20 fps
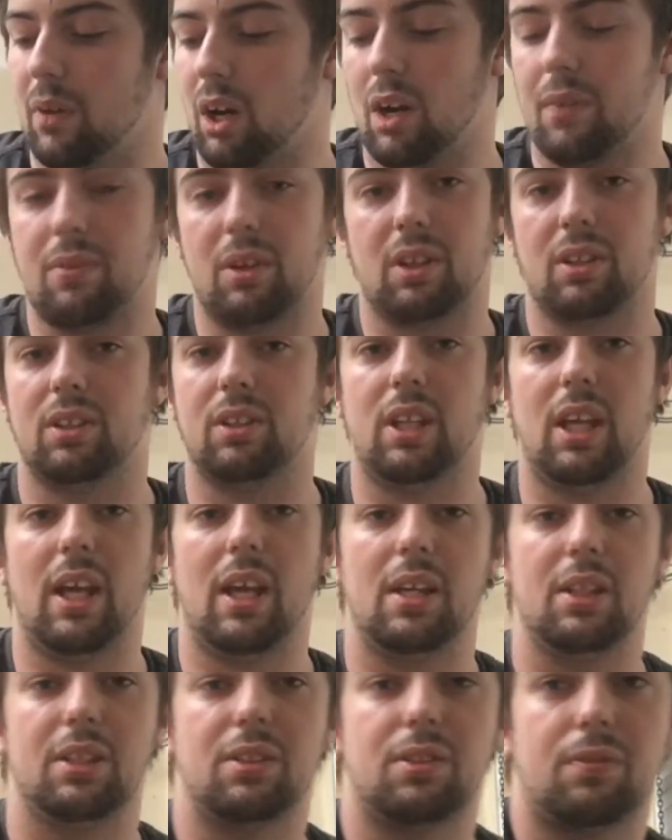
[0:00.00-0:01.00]
I reckon
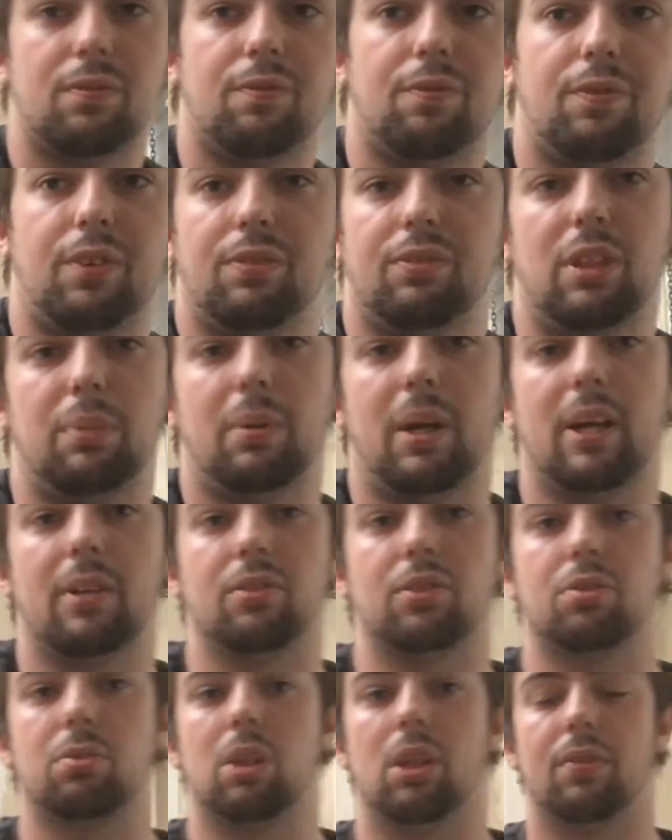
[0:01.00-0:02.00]
there's
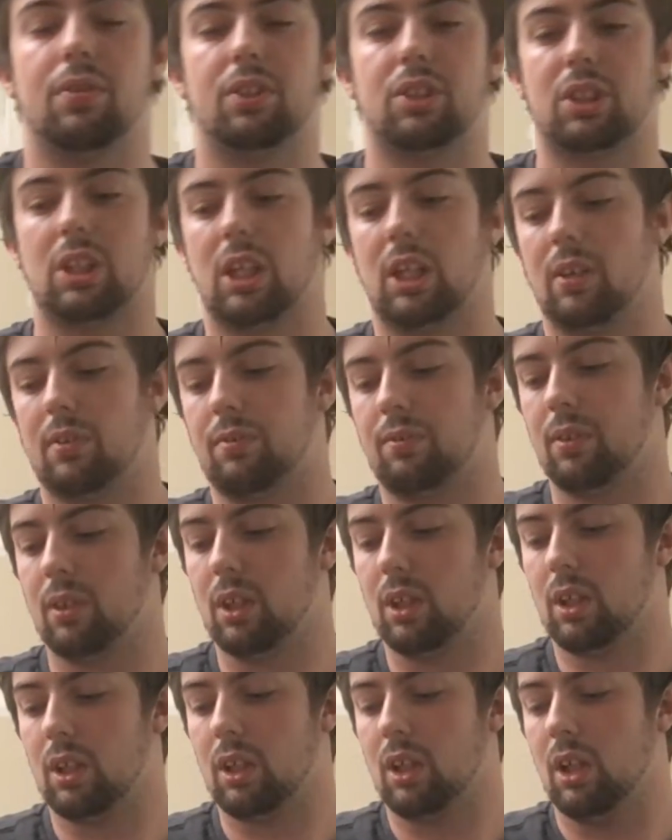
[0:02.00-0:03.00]
£50 worth of stuff,
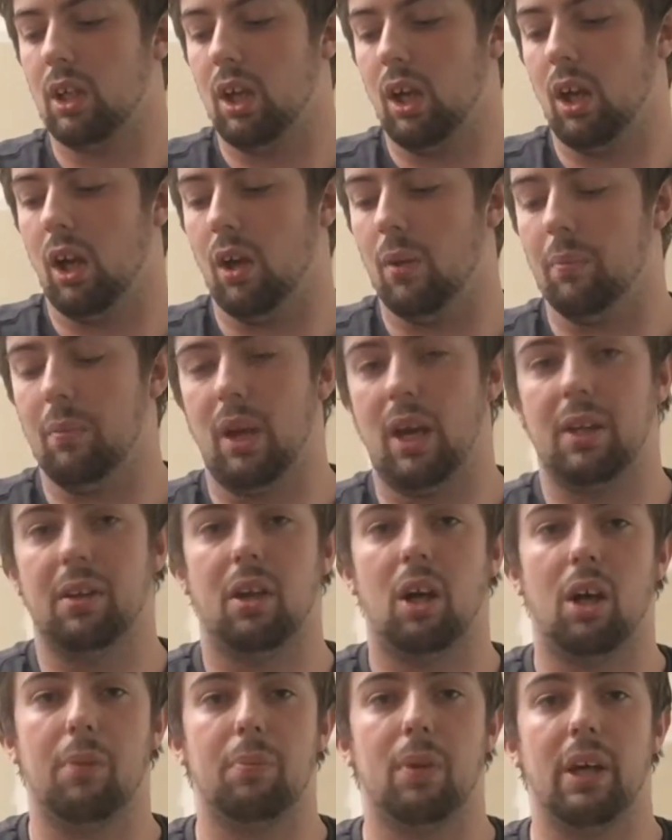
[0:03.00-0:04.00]

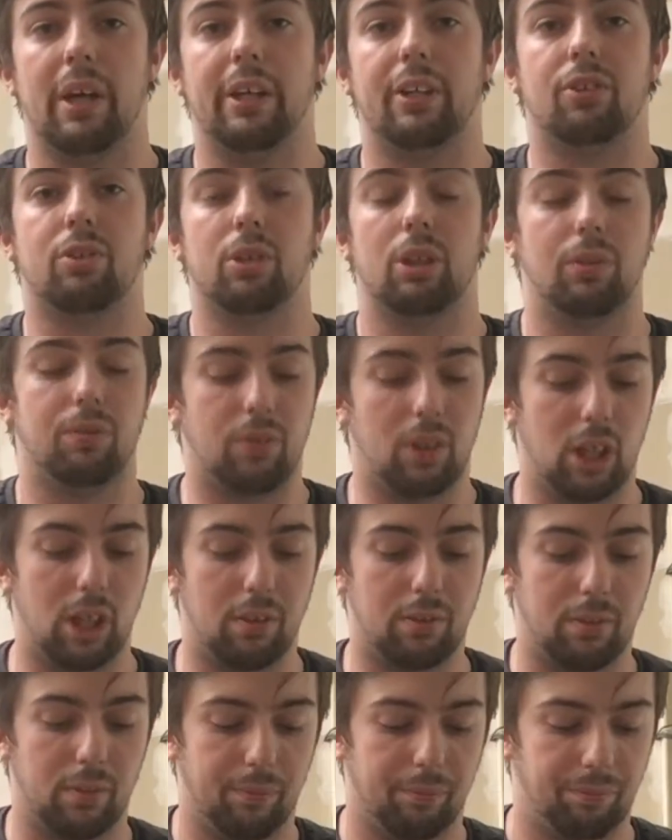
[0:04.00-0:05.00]
and I paid 25.